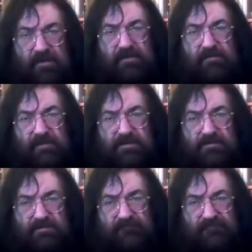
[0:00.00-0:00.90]
on the
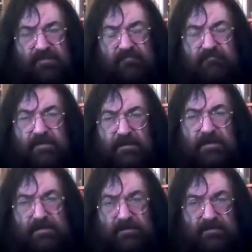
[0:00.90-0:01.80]
Western Front.
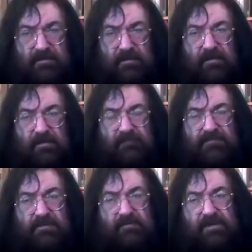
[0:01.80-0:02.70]
Millions of
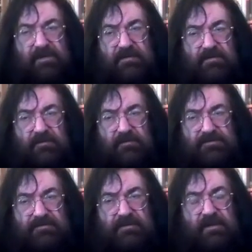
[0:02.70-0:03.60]
Soviet
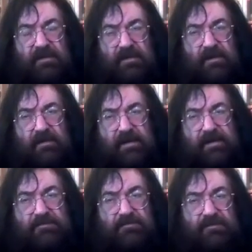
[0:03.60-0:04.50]
soldiers
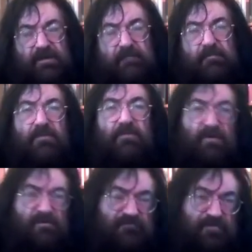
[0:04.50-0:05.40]
had to die.
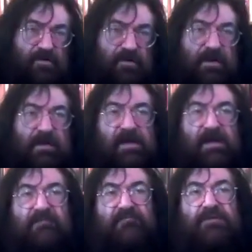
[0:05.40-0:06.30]
Moreover,
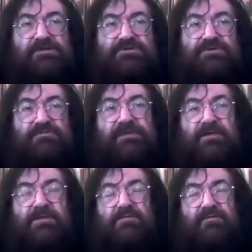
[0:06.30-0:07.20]
every Jew
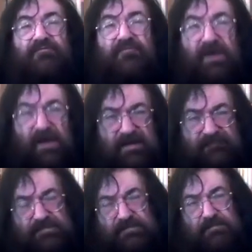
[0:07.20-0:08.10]
that
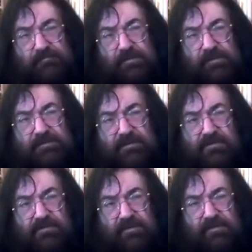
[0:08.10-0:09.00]
survived in the
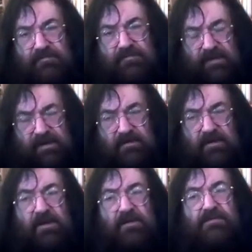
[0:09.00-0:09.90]
Baltics or Ukraine
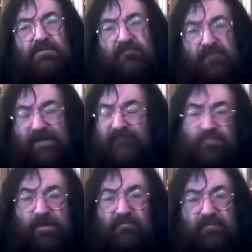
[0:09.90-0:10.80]
survived
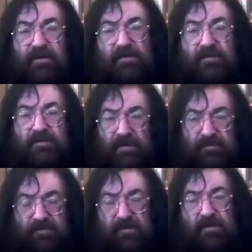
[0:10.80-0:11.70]
one way or
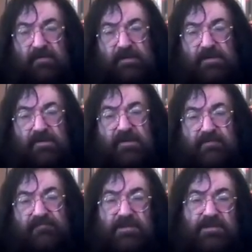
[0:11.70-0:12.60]
another because of the